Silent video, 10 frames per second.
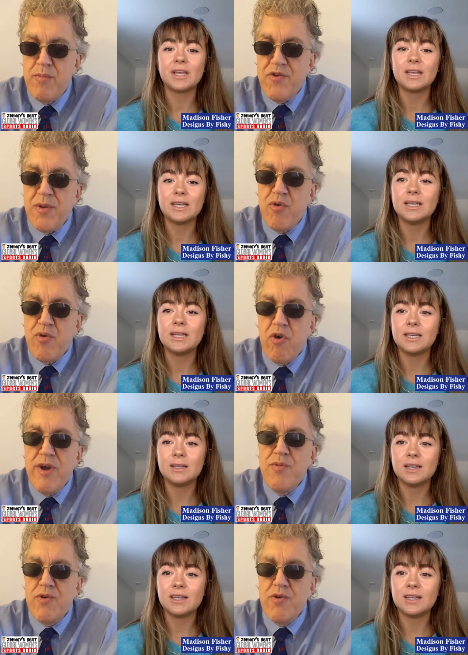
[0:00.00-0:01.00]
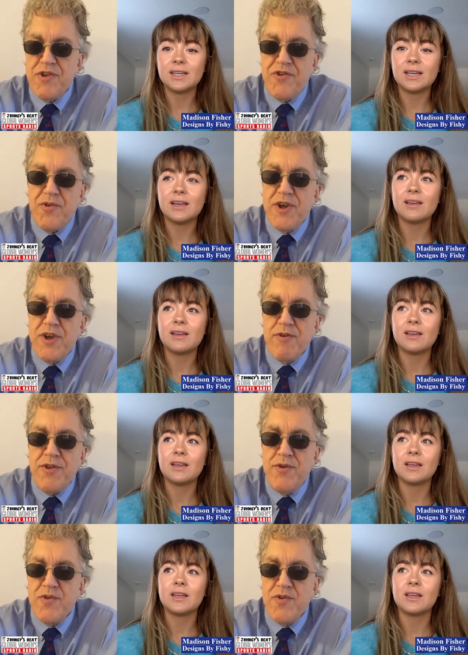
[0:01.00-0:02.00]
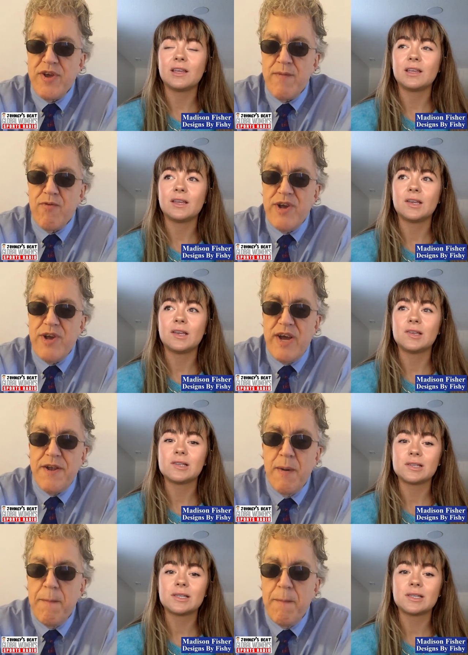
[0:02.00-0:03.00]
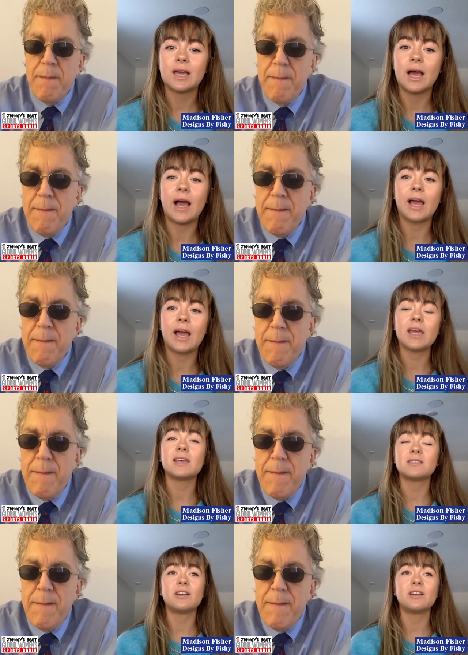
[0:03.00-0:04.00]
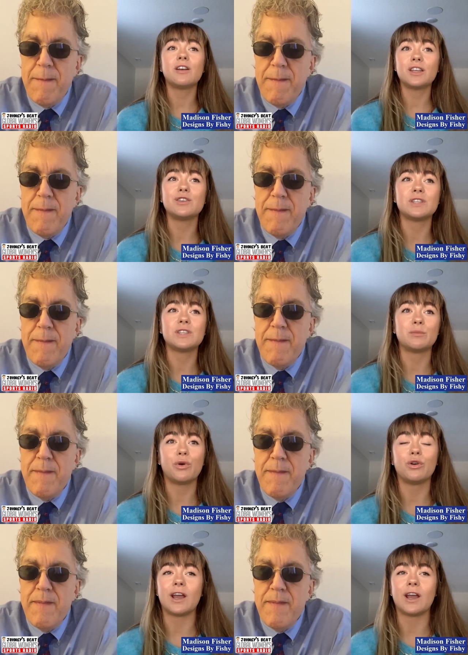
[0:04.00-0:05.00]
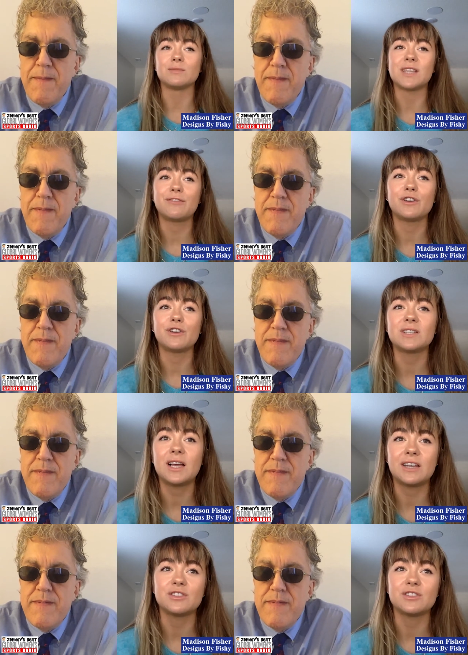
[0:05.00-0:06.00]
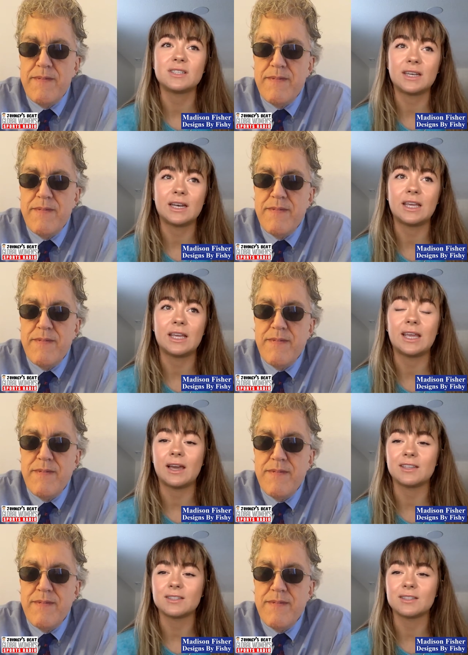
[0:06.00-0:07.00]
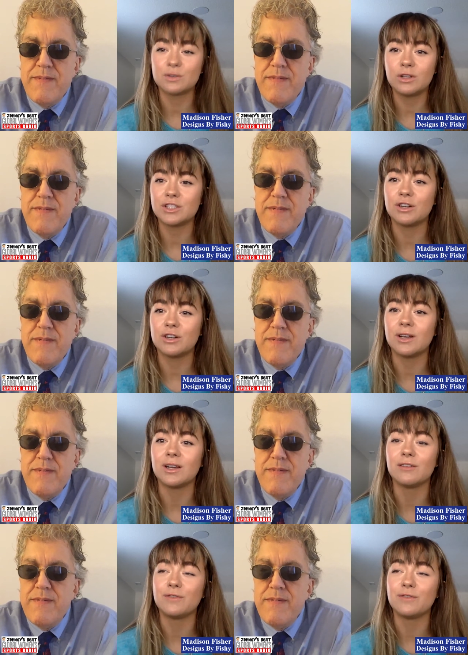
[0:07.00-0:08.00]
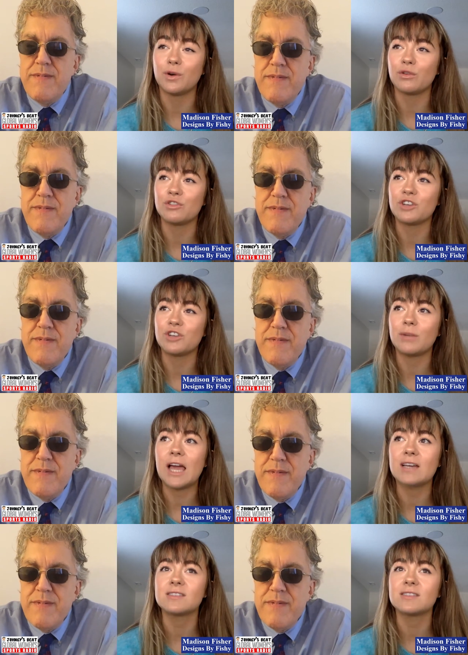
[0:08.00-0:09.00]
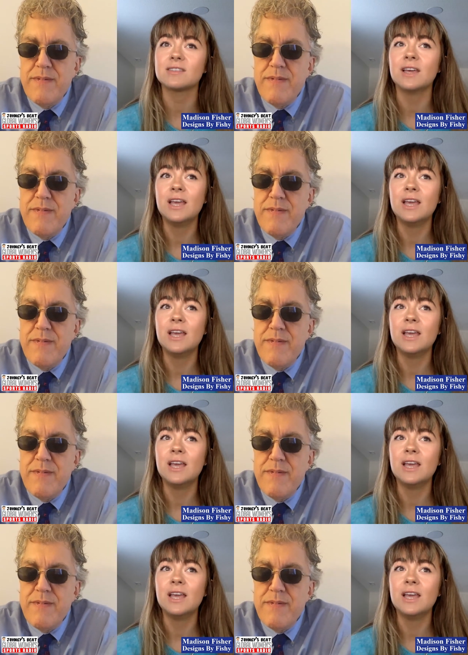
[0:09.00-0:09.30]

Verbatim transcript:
Speaker 1: using programs, or did you start using freehand?
Speaker 2: I started using programs. I first got interested in it in high school. I took a Photoshop class,